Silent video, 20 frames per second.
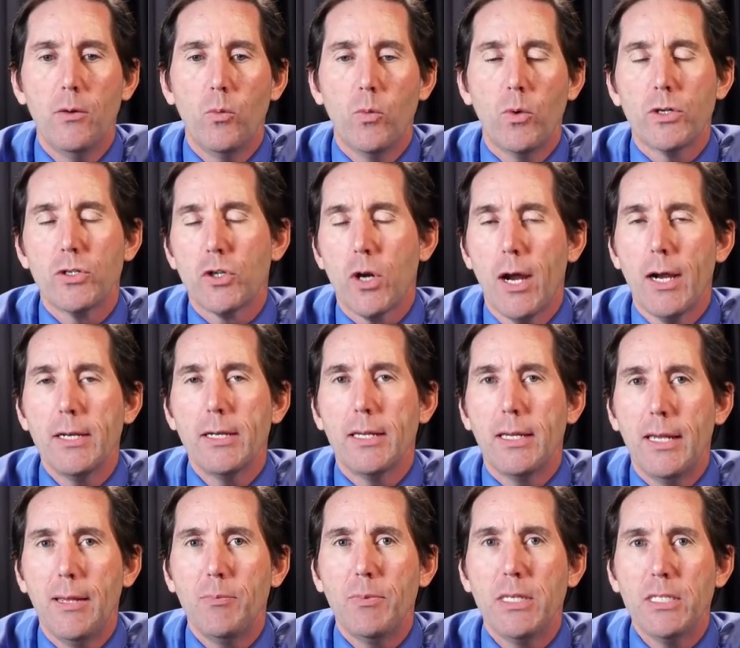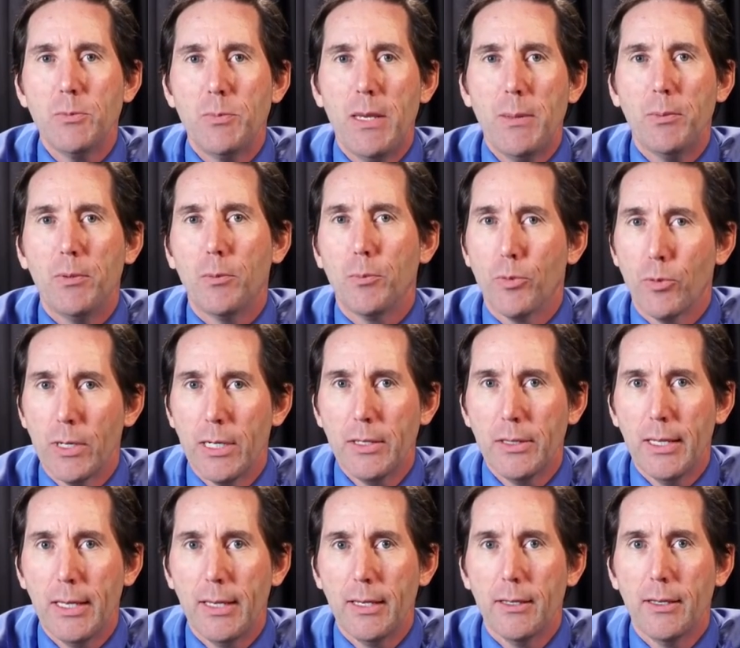we're trying to keep these people
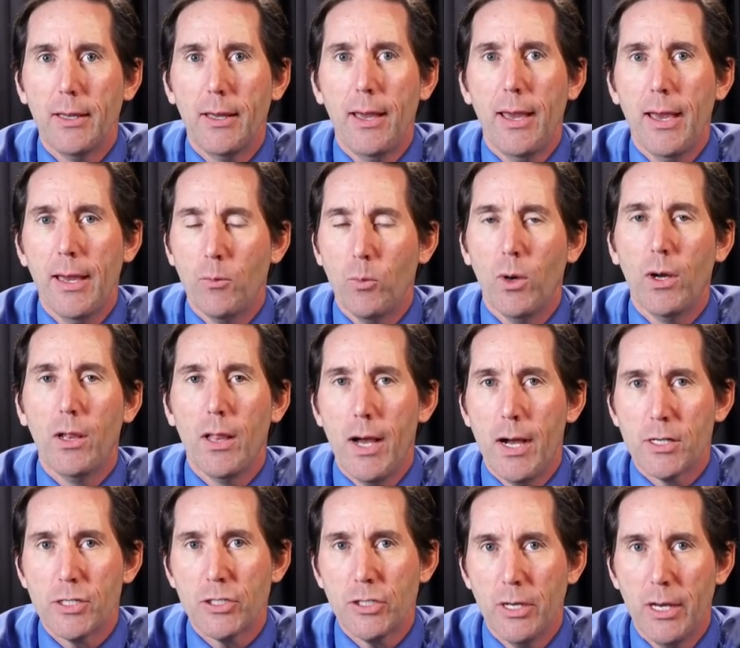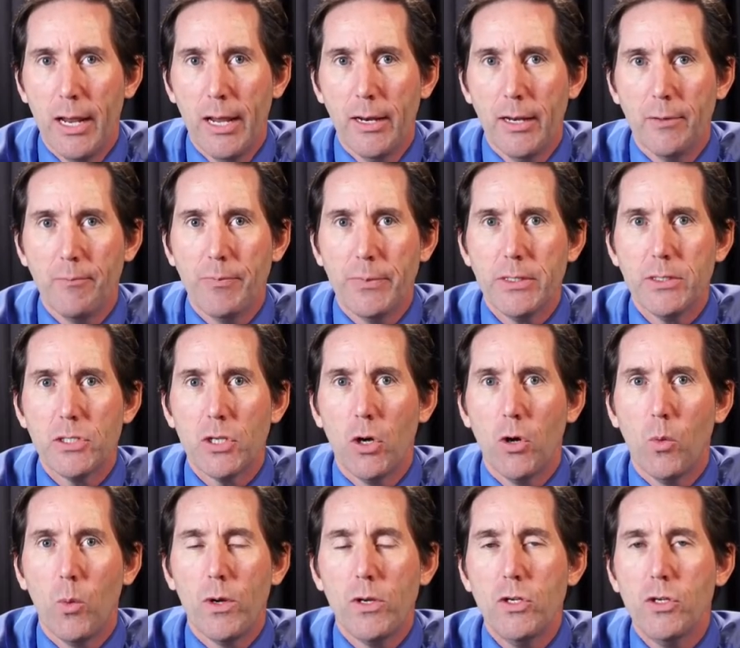breathing and well oxygenated.
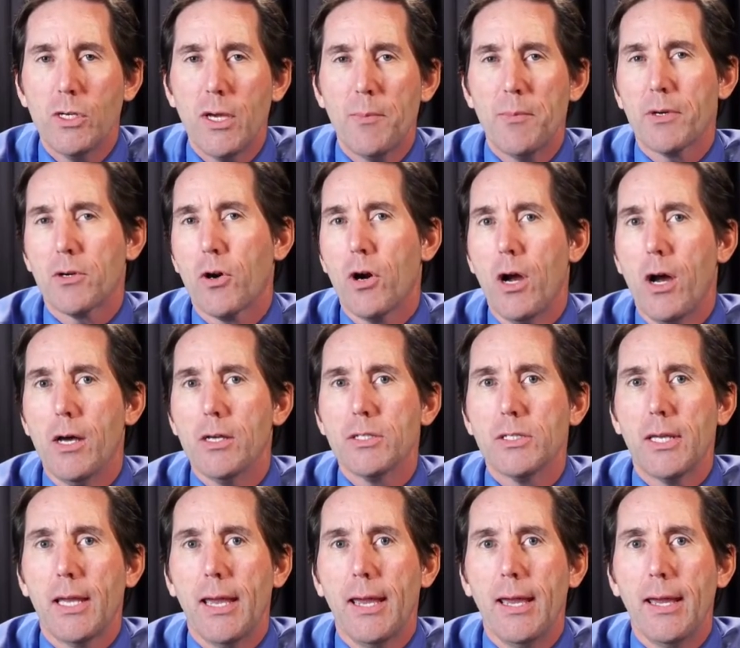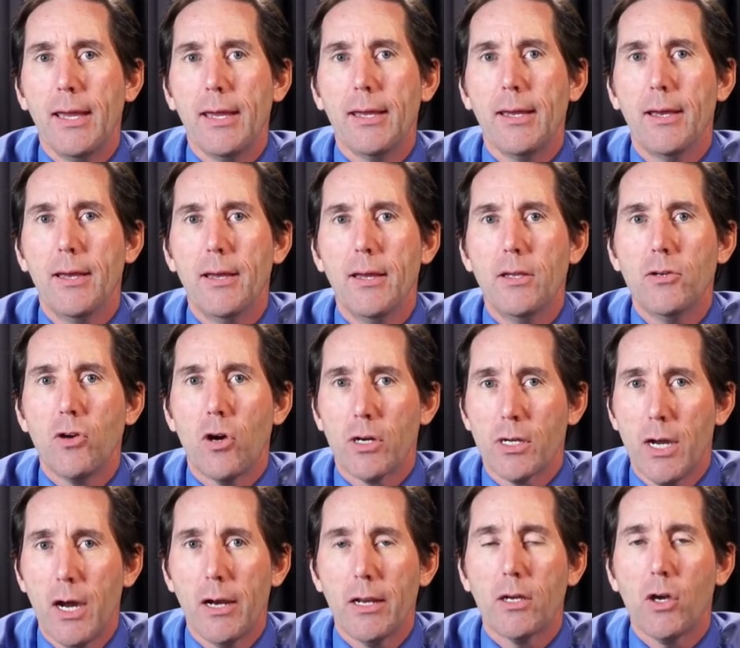So when you come across a
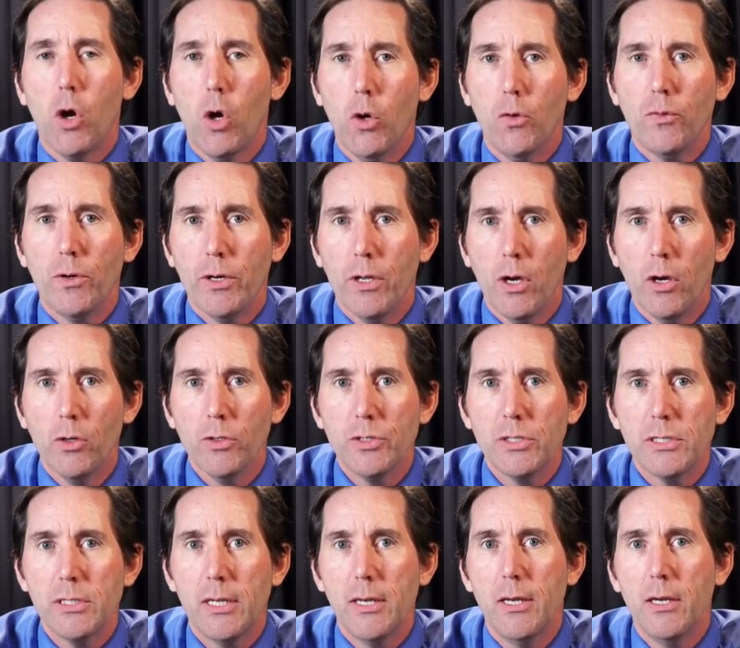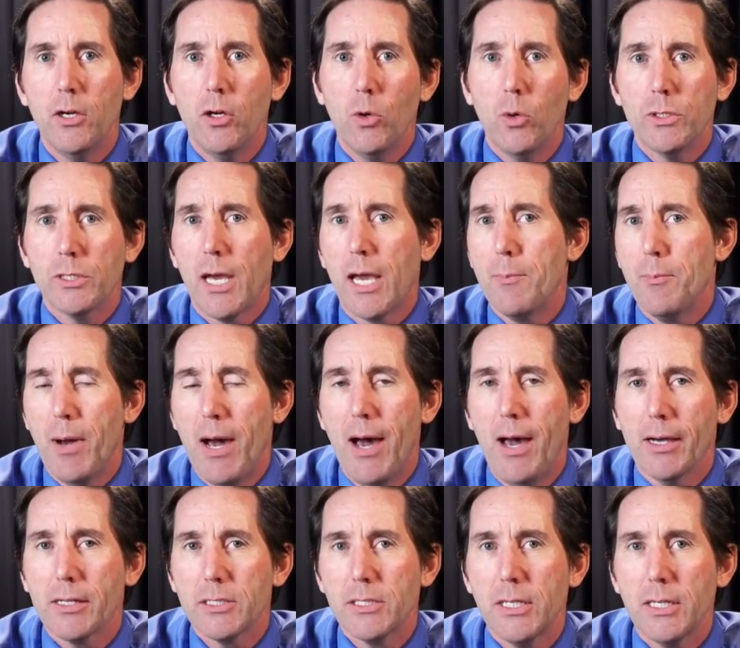narcotic overdose who is
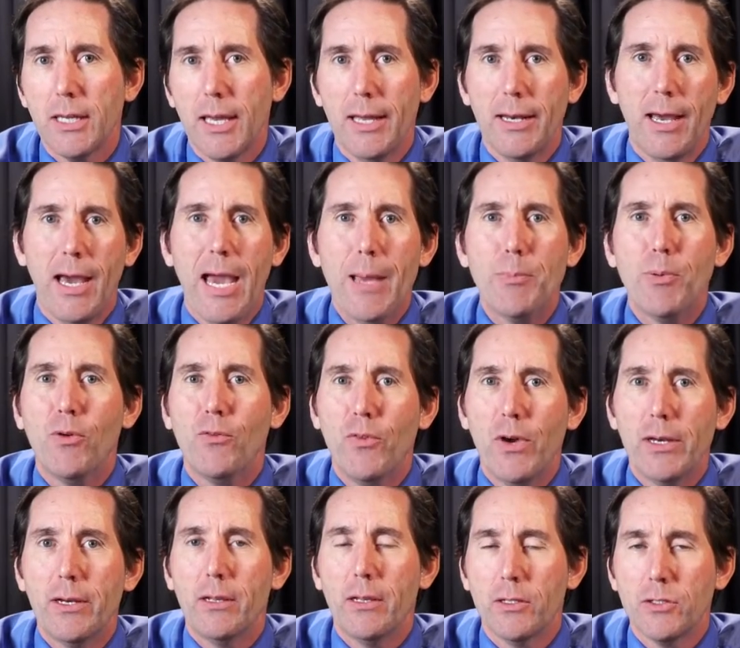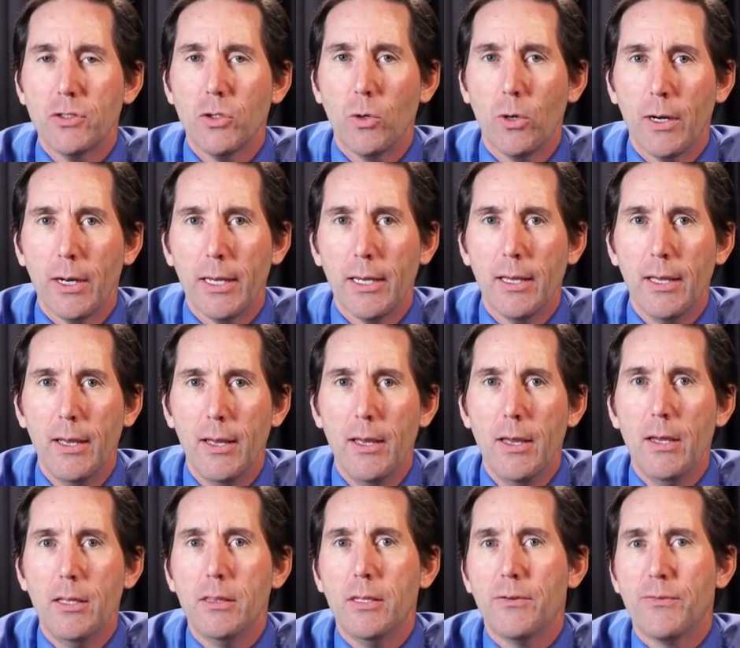hypoxic and hypoventilatory,
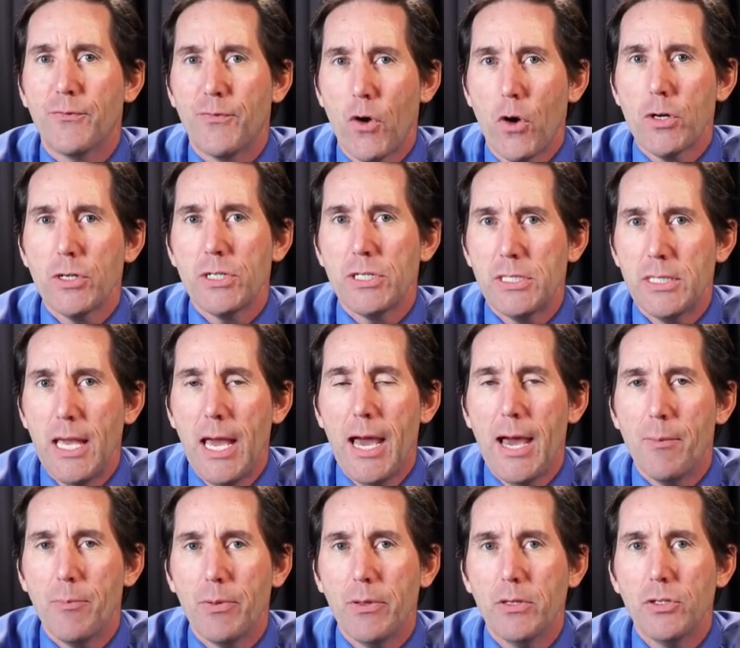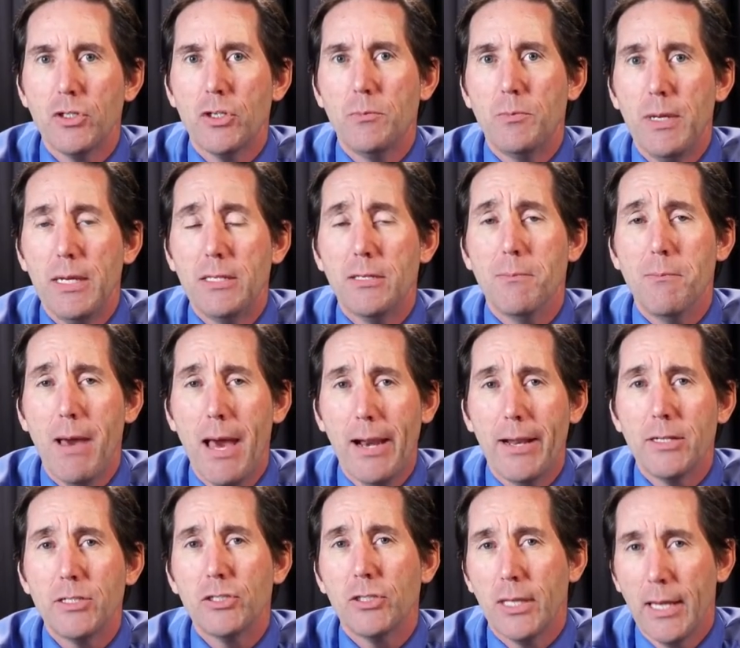the first step should be to
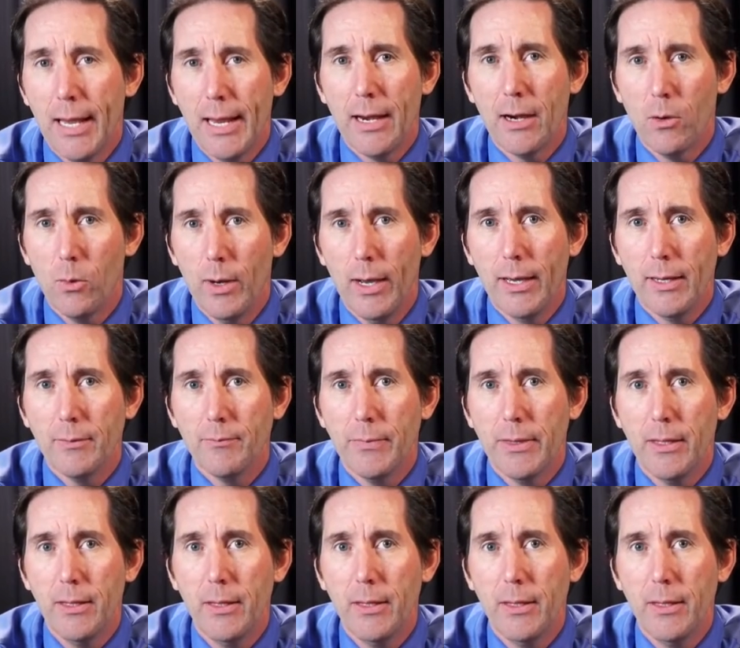manage the airway.